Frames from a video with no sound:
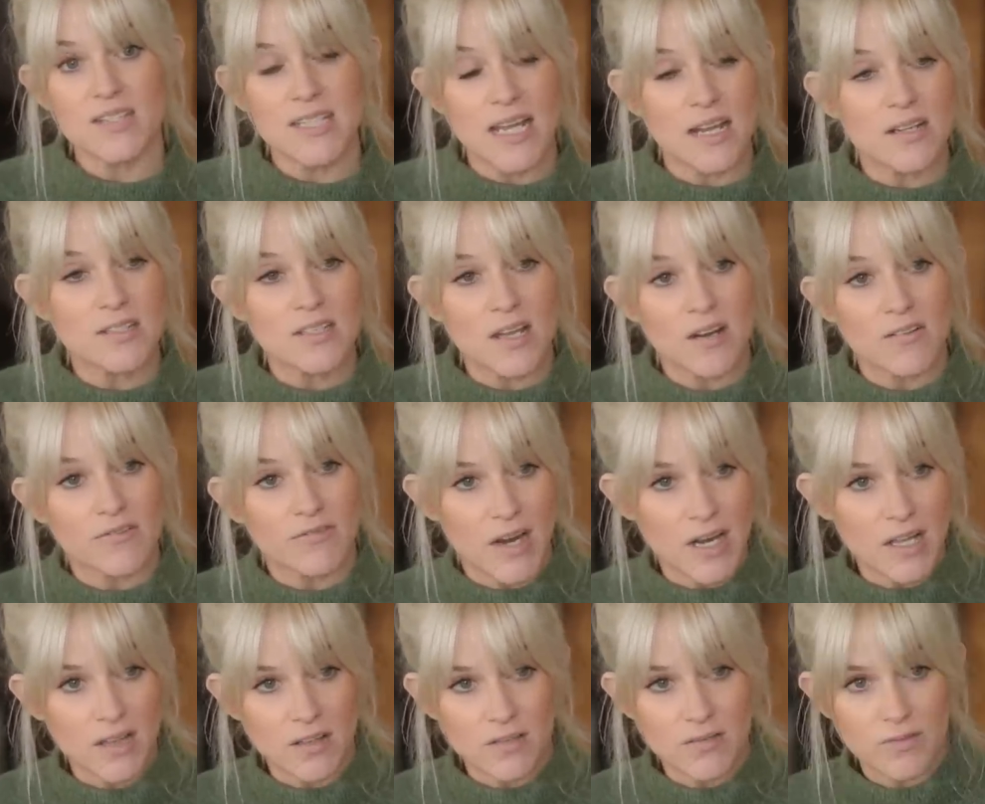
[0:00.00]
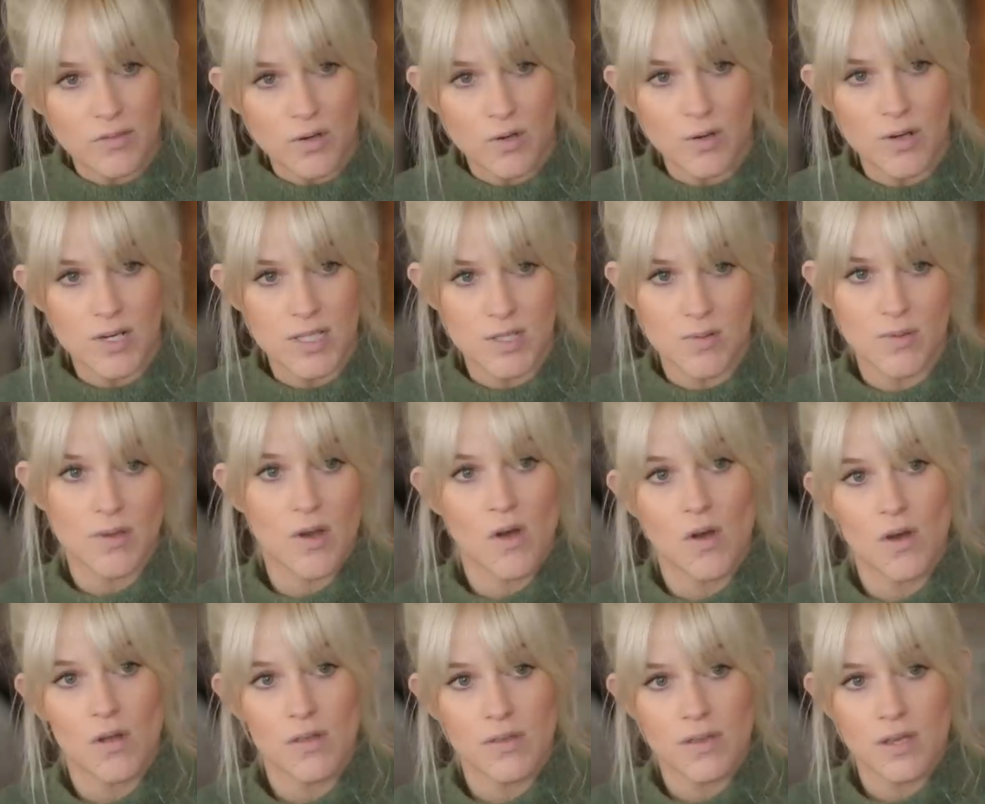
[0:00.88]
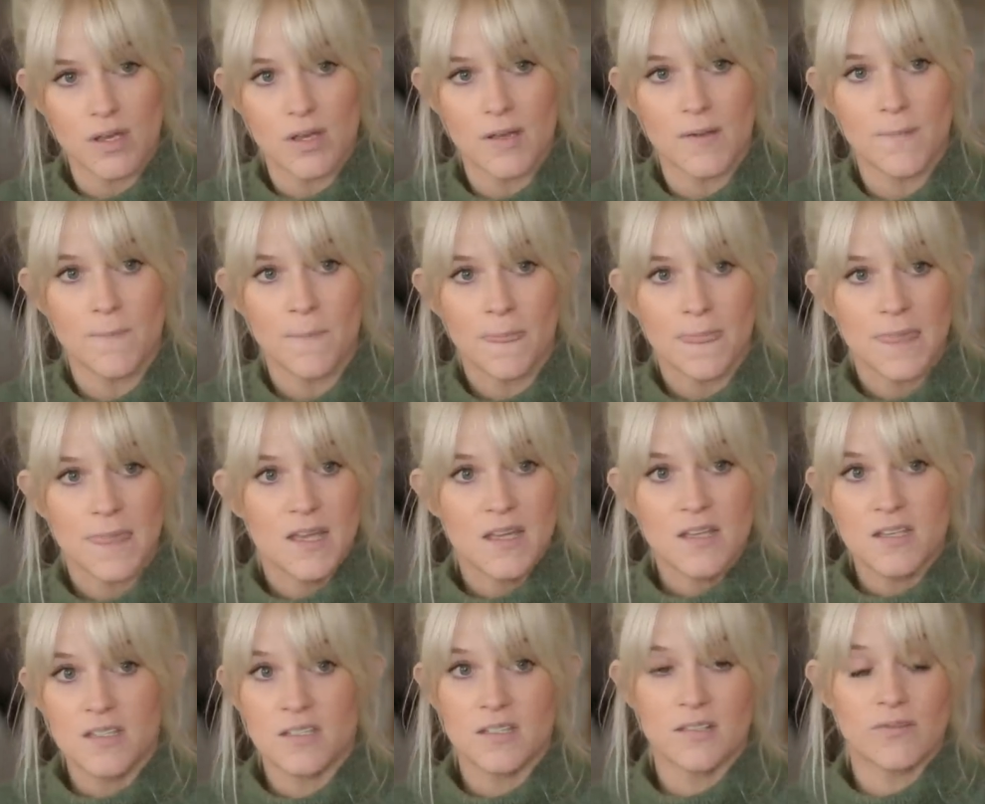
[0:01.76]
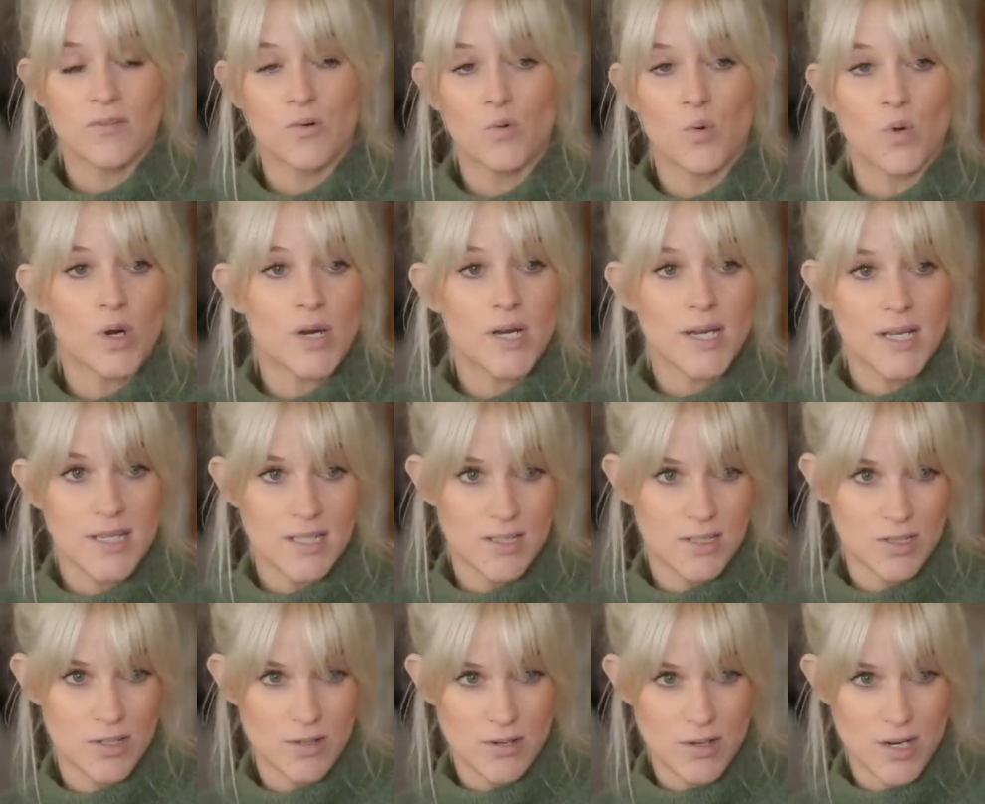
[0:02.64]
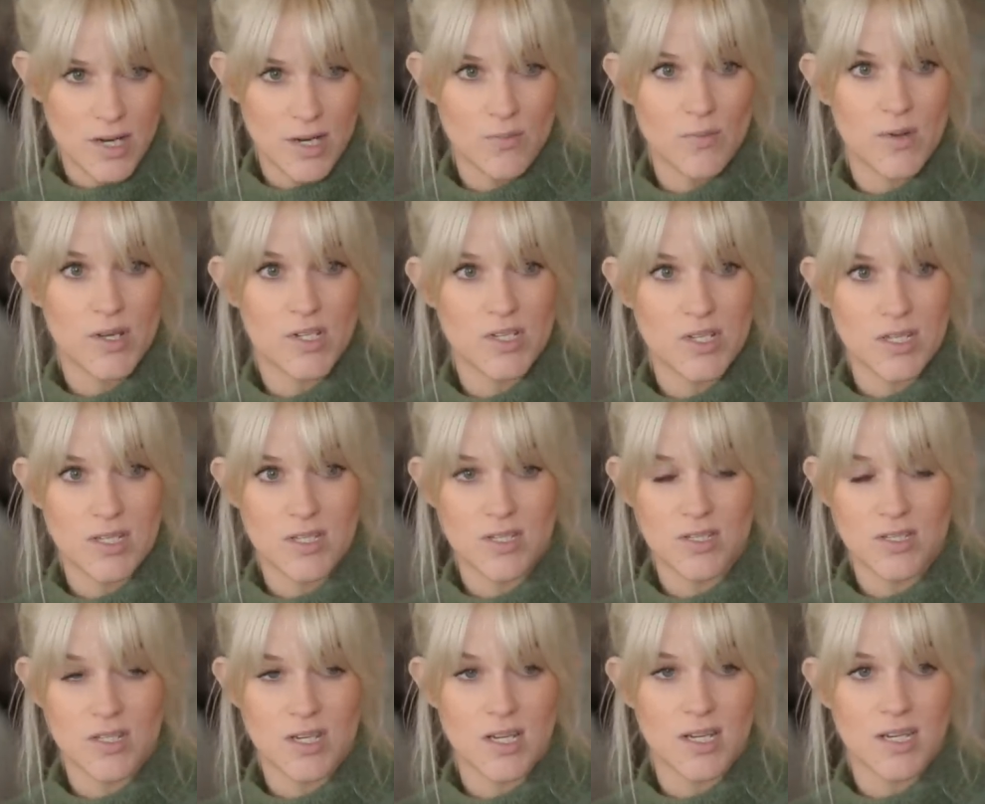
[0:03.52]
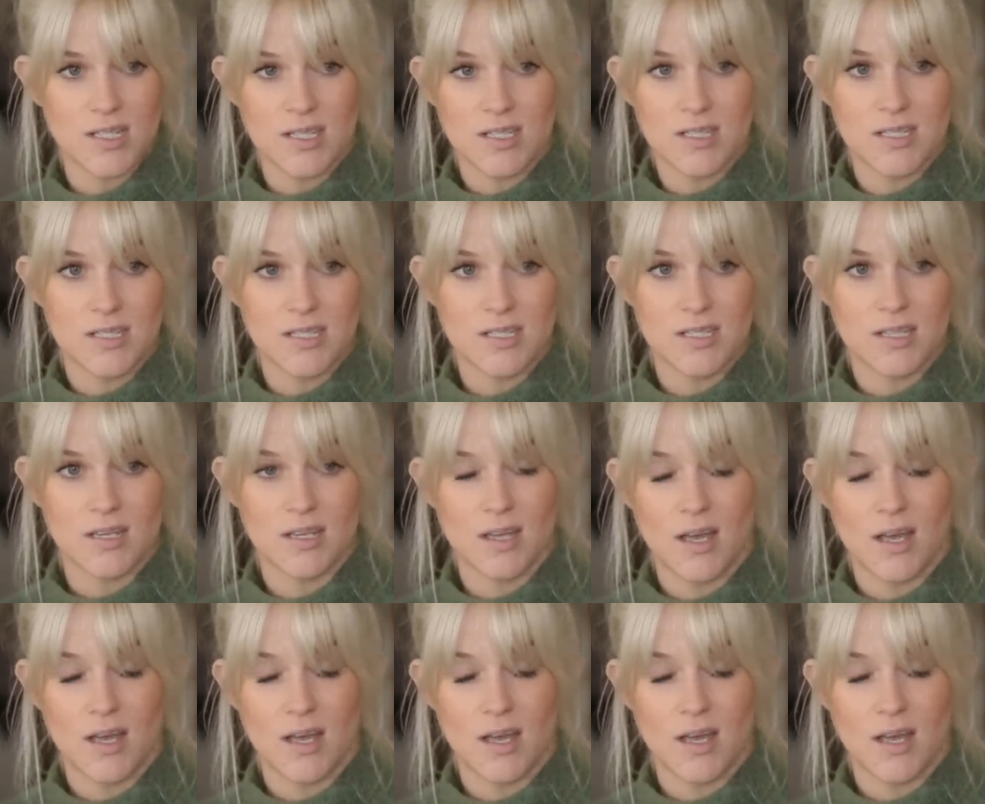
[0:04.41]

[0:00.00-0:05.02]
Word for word: downtown Franklin, of course, with all the Civil War history, which is just yeah.